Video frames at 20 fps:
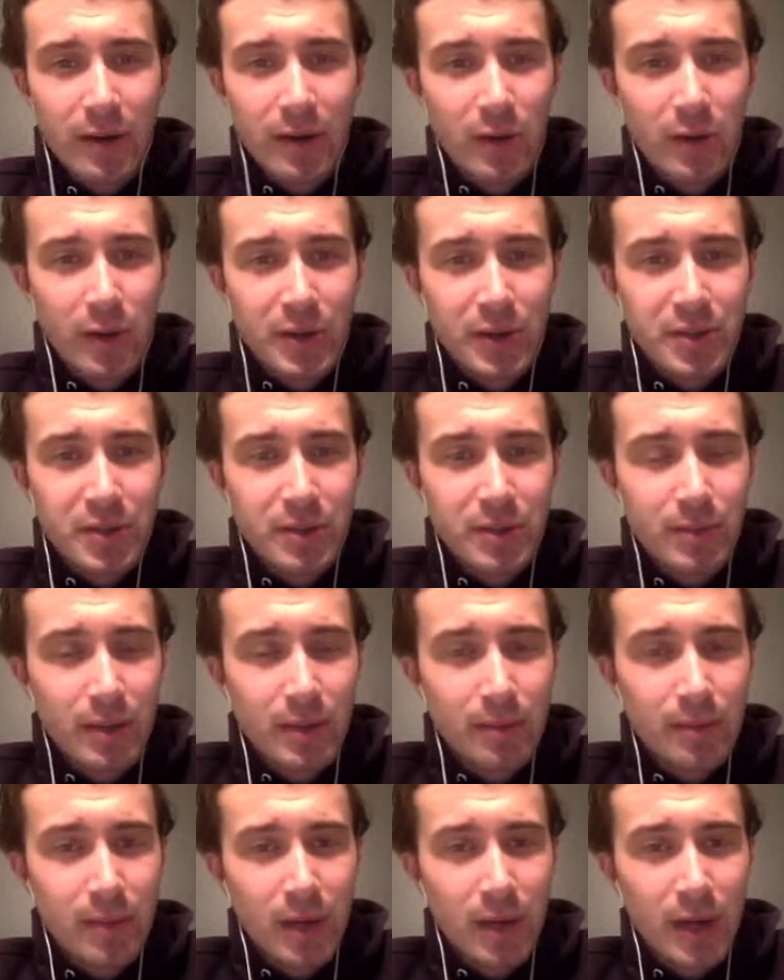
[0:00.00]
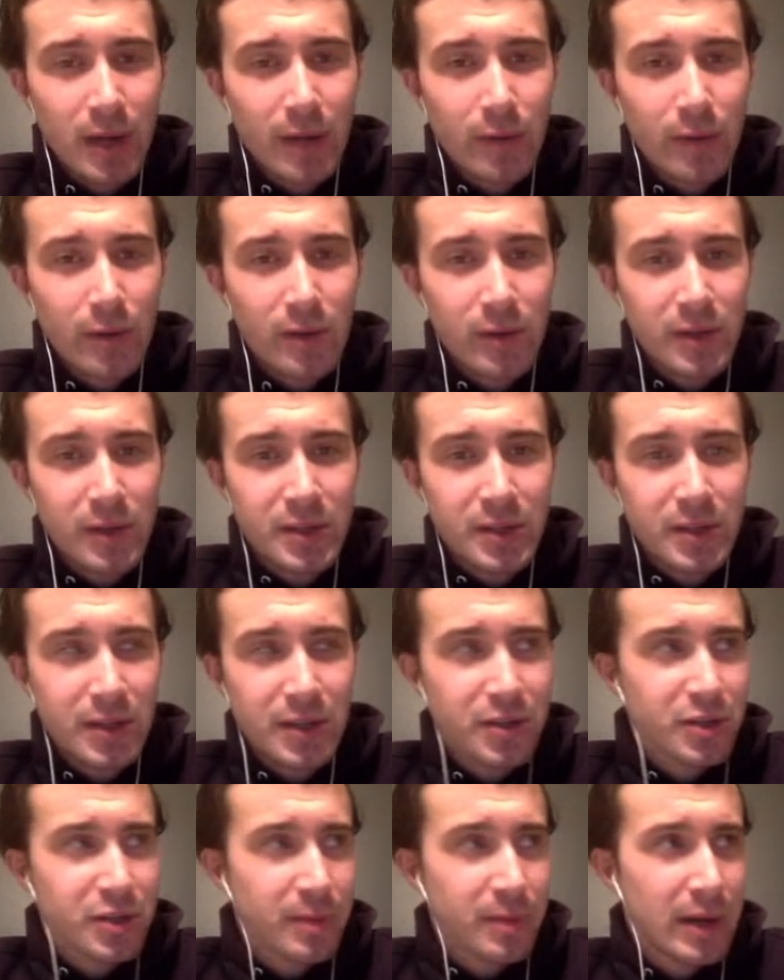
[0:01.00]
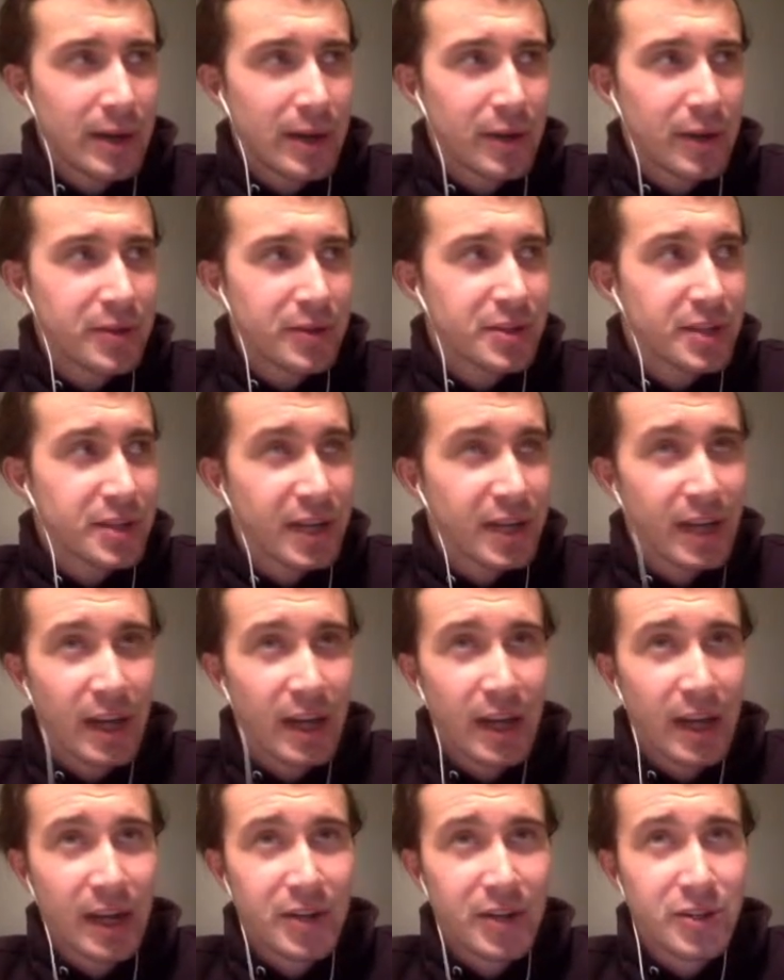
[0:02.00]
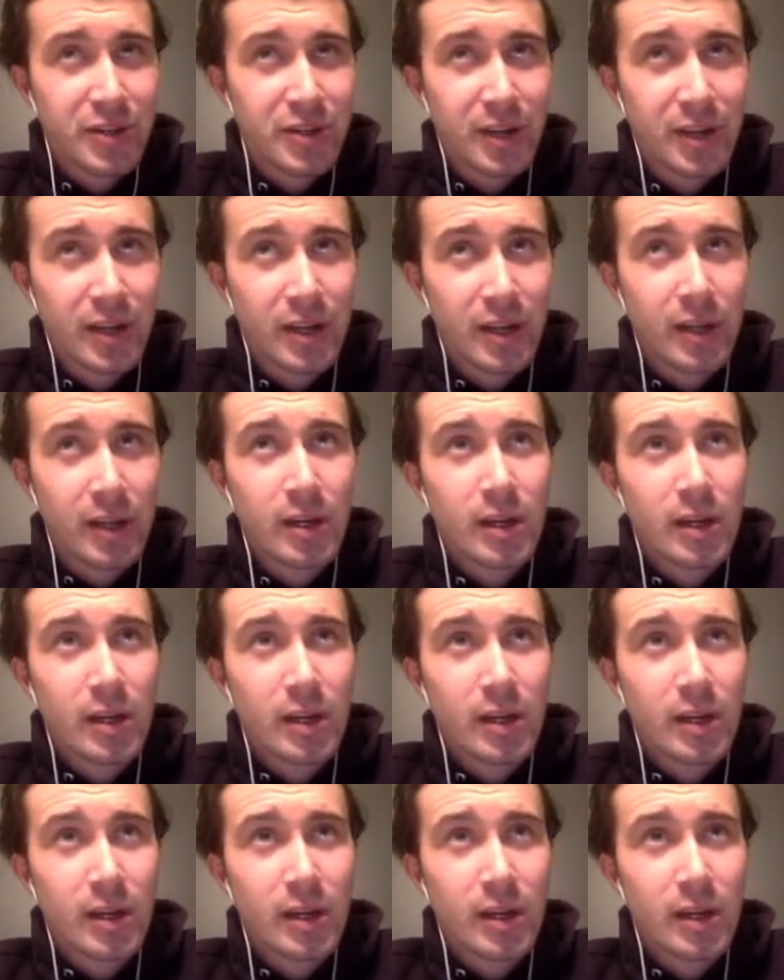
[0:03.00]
question, but my rod is a Shimano Sienna HD